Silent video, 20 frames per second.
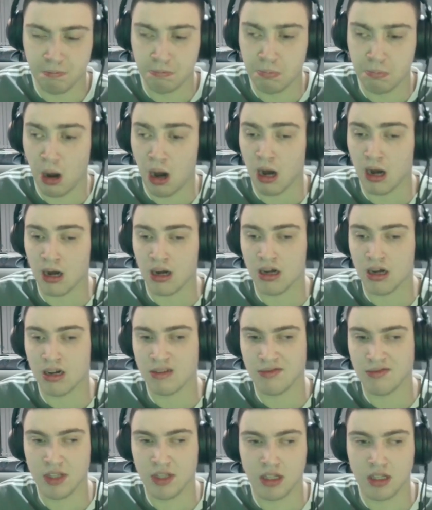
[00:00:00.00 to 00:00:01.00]
but
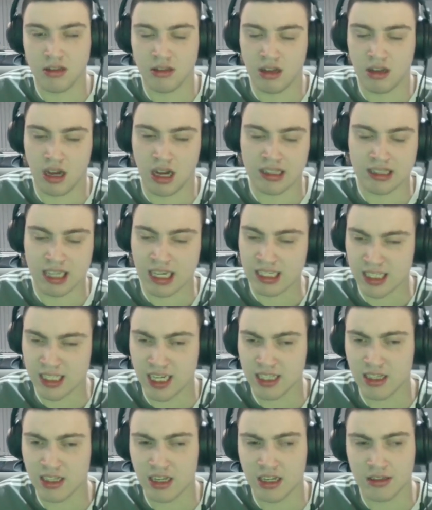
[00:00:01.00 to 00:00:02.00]
I
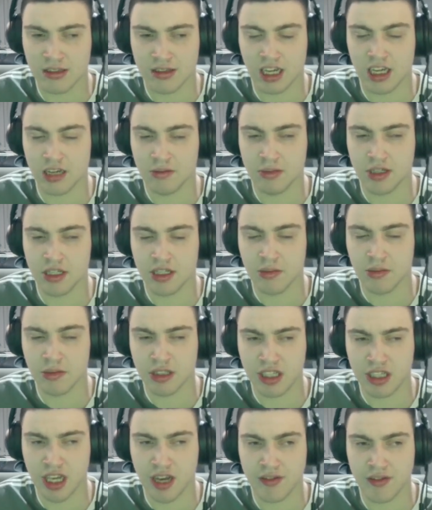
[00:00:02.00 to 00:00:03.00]
said at the time when it
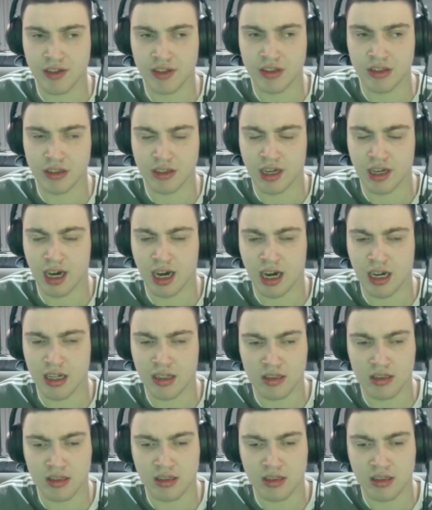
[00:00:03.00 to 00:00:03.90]
was given that